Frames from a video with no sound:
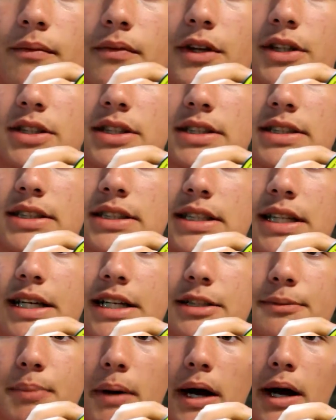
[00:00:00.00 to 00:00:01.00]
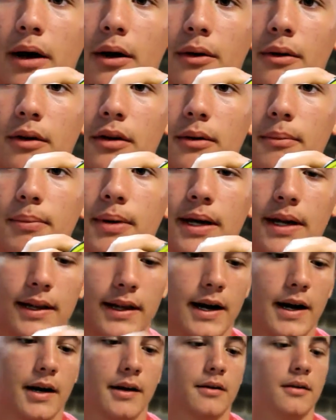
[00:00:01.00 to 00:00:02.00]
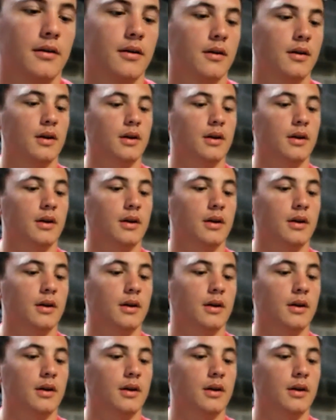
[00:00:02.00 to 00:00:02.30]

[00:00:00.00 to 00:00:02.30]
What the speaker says: This is 6-pound P-line.